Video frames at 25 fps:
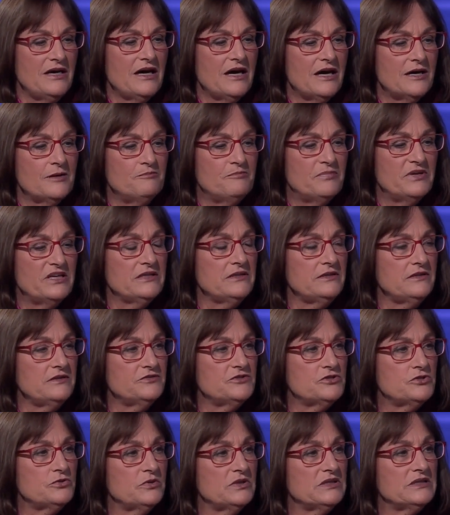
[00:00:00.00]
a bill
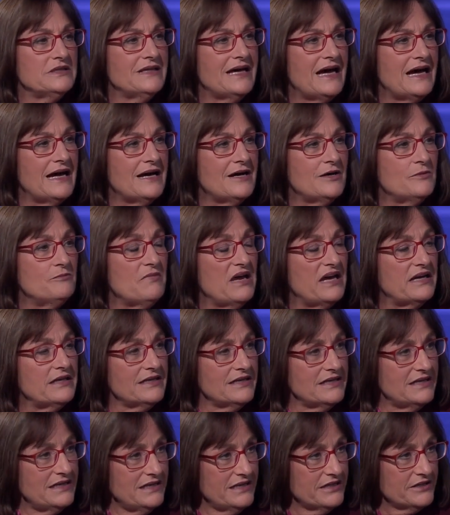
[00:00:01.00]
to allow
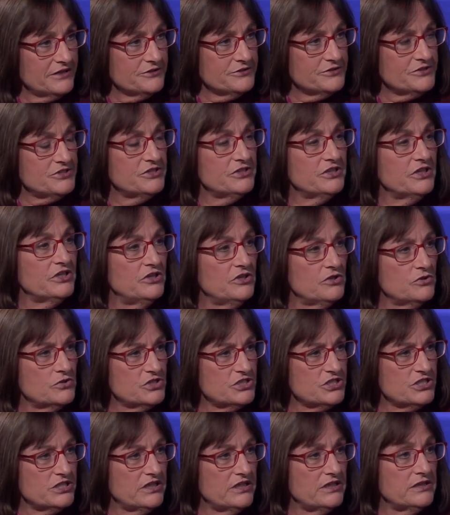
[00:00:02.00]
Medicare to
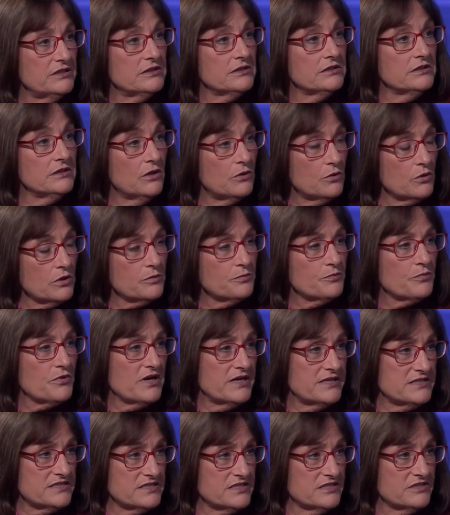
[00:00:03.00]
negotiate lower
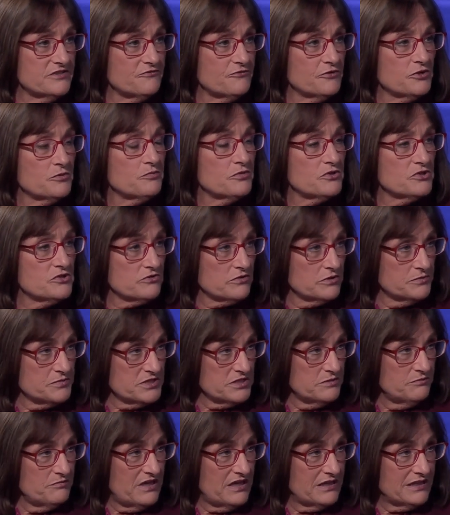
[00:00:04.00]
prices for
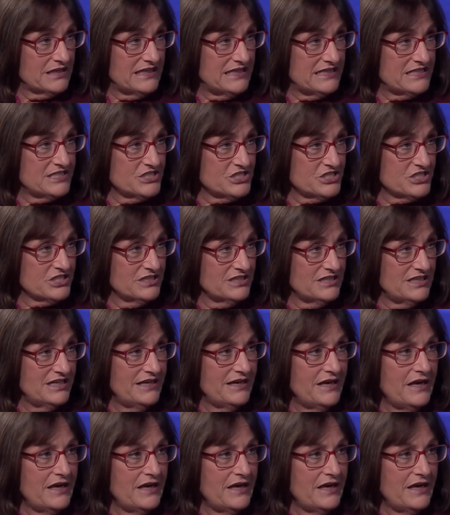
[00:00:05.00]
prescription medication.